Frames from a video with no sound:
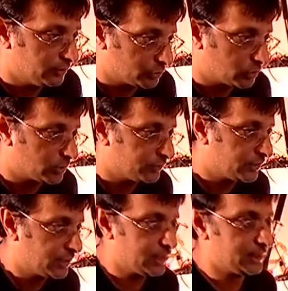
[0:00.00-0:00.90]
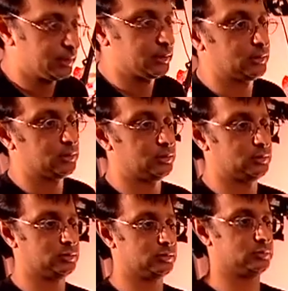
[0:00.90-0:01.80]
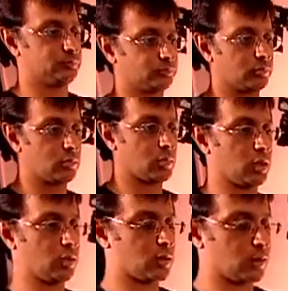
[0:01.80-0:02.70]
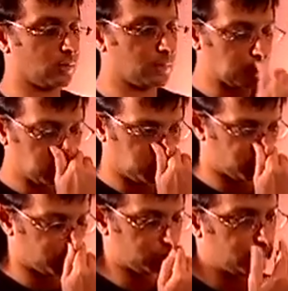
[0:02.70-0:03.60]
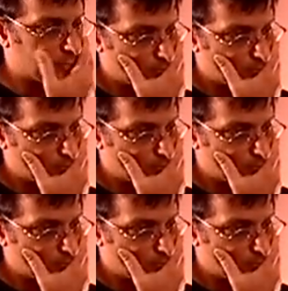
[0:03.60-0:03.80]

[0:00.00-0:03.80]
Researchers observe how this affects the fly's original search.